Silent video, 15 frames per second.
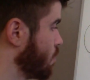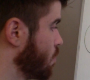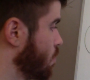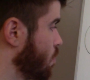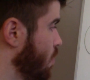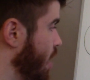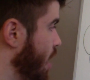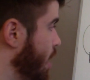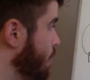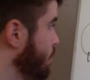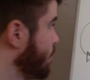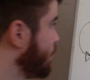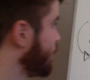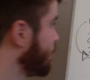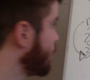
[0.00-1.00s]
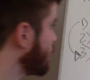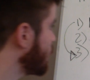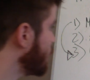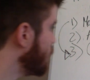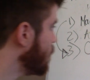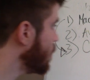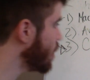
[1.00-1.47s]
Okay?
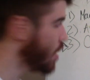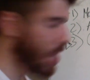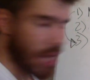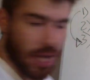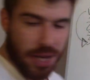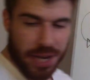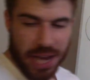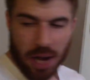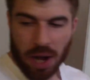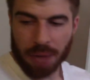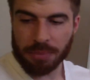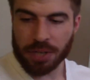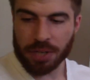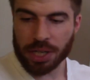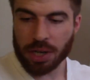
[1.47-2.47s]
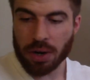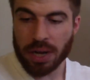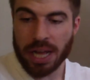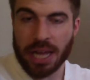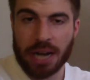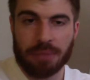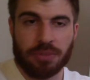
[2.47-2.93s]
Now, I'm going to go
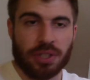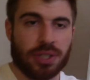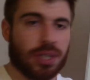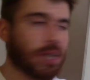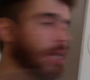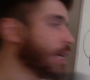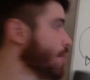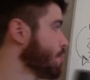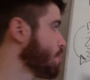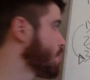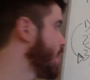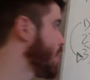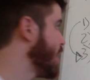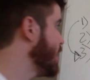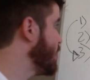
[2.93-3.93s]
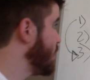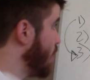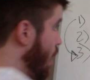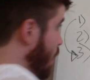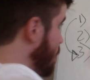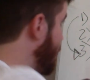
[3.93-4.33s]
ahead, I'm just going to erase up